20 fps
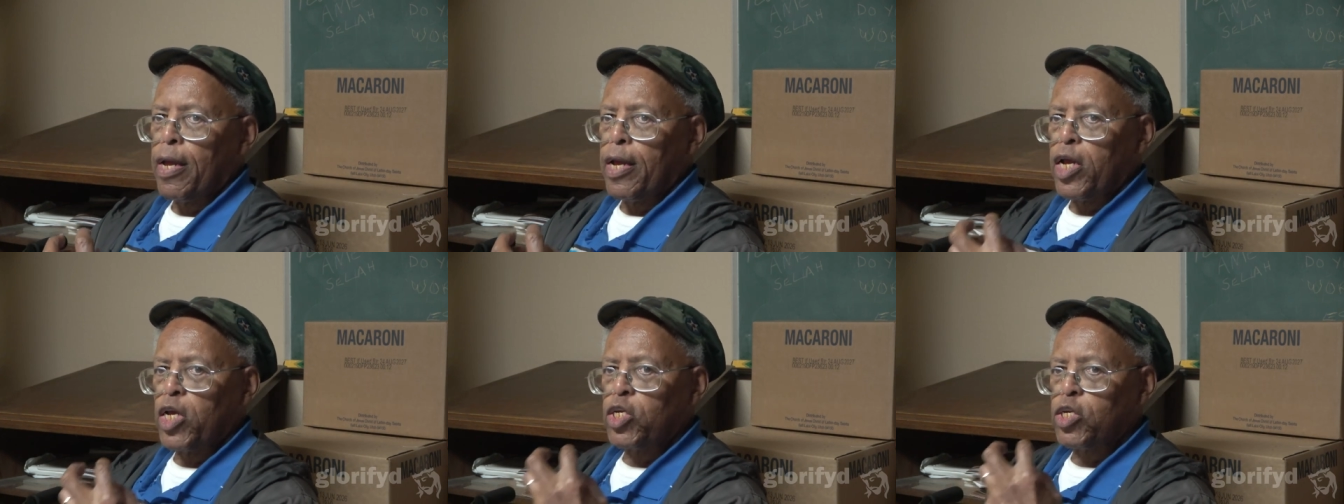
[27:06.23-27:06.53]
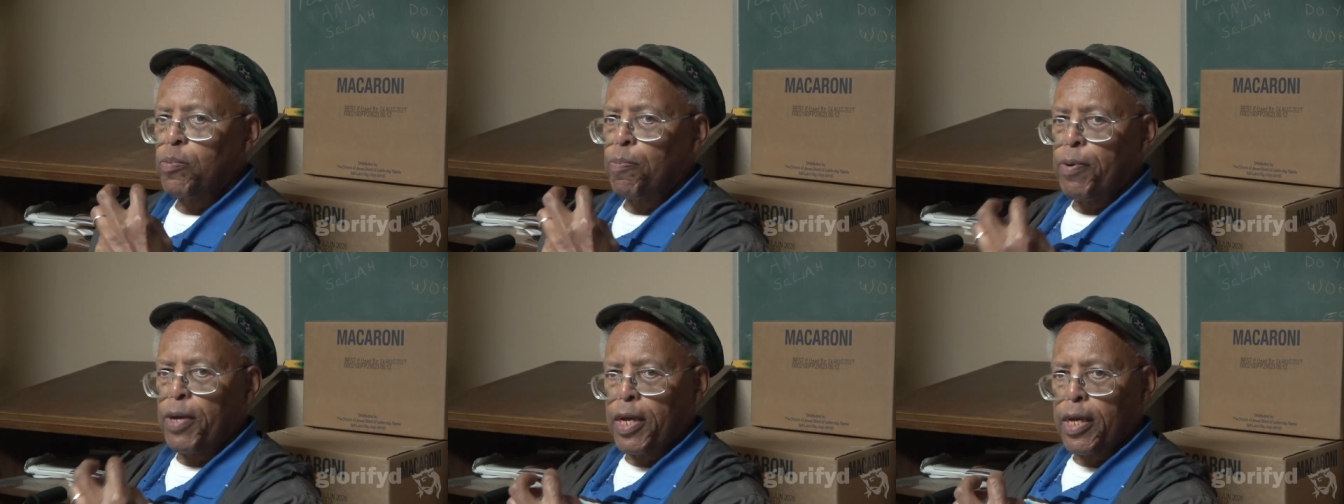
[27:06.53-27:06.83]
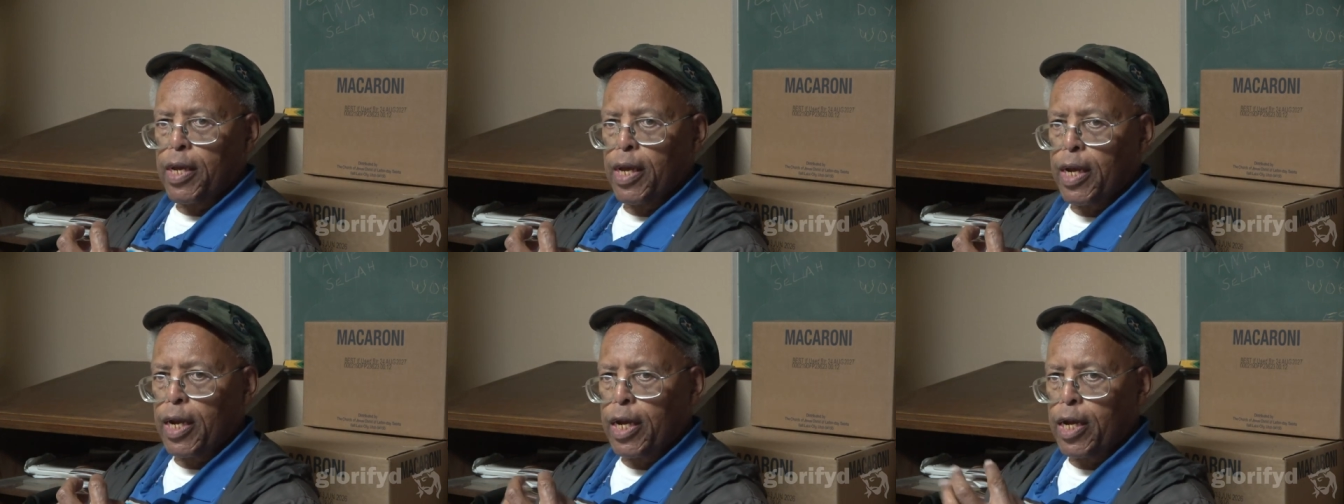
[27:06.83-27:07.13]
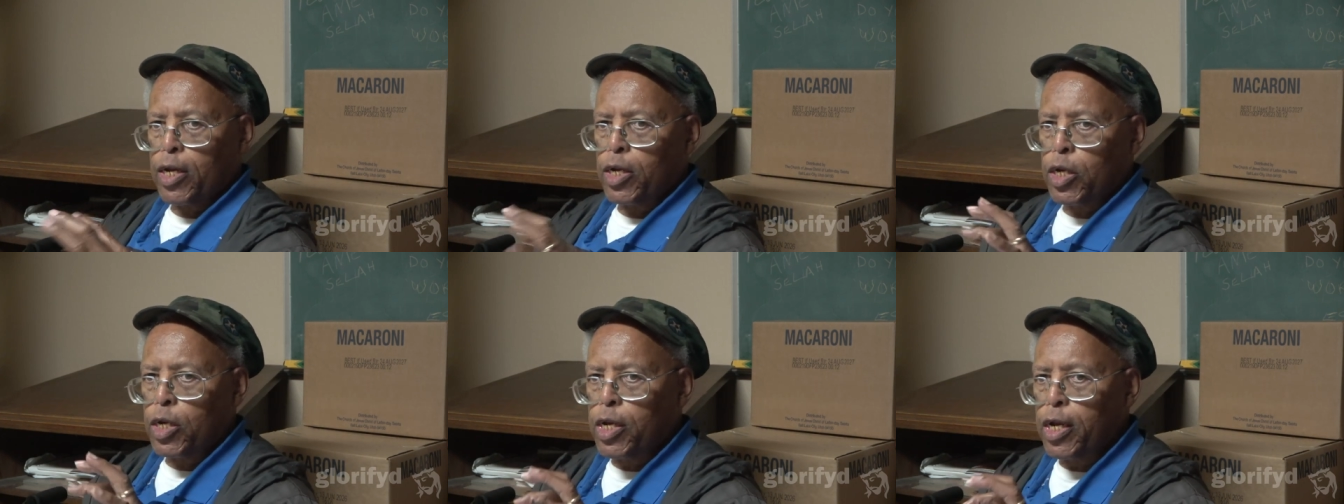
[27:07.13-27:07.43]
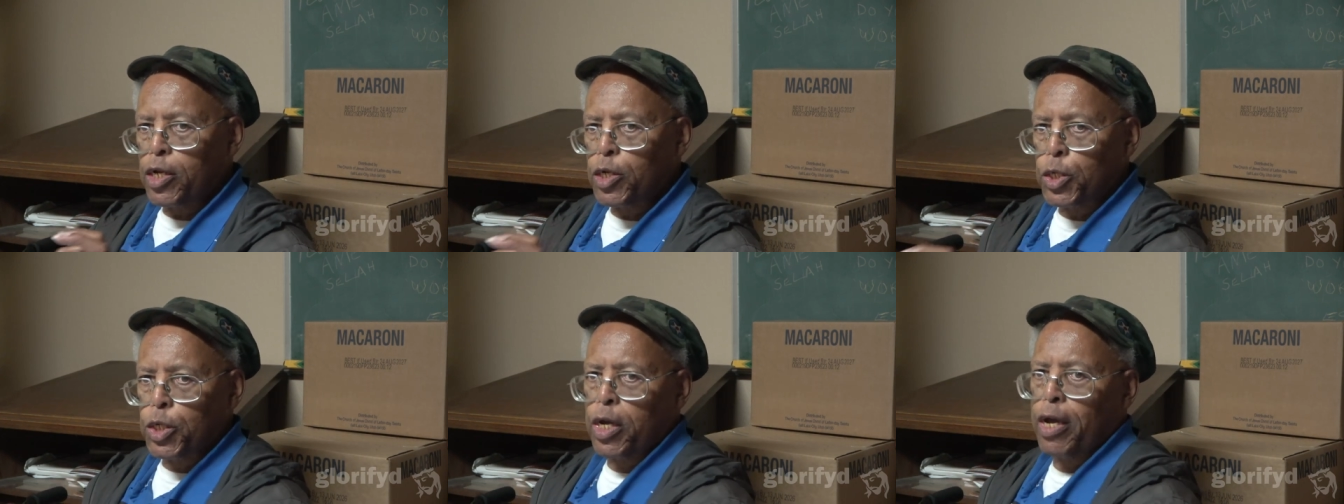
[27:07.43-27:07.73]
He's speaking
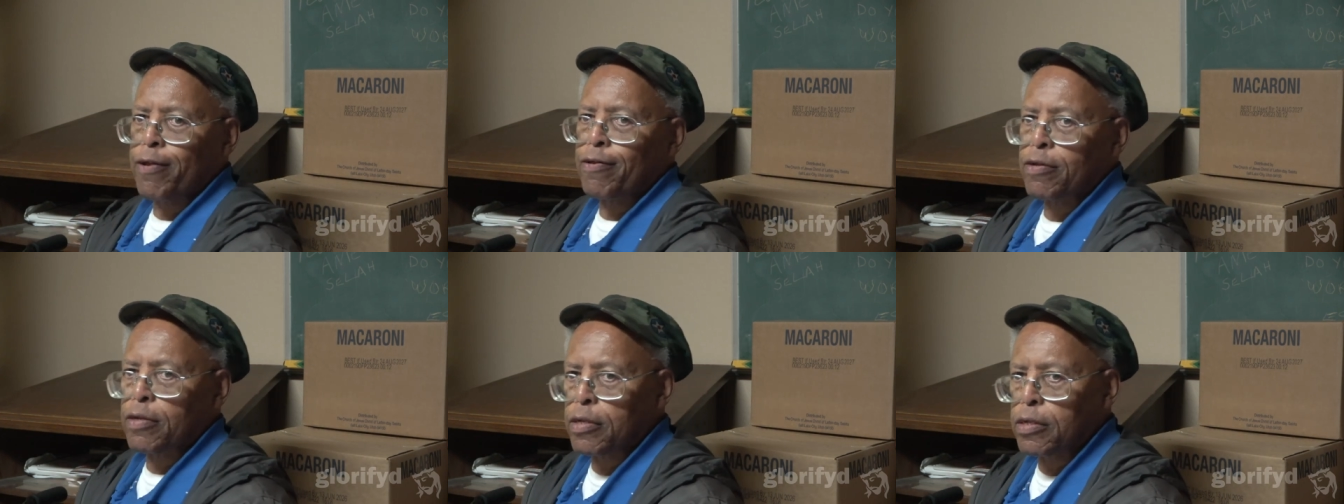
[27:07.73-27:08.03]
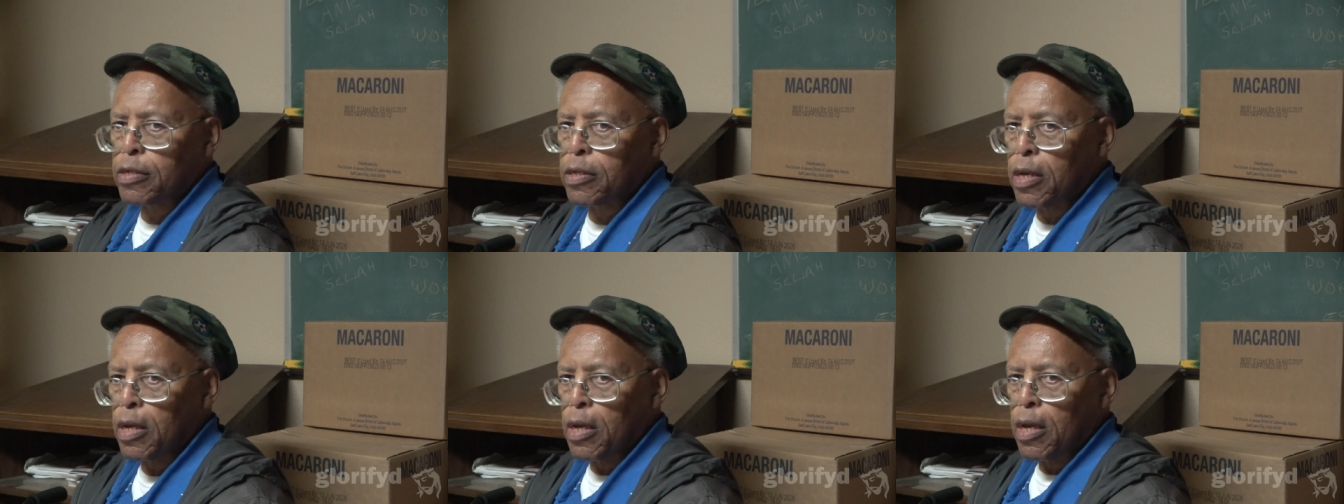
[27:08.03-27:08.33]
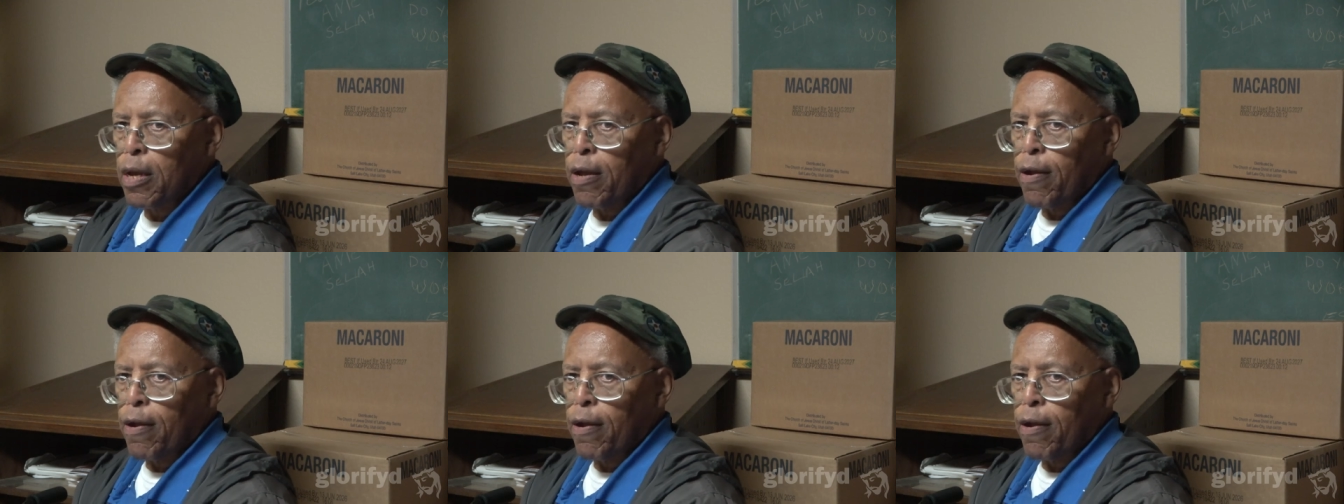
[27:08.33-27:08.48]
conditions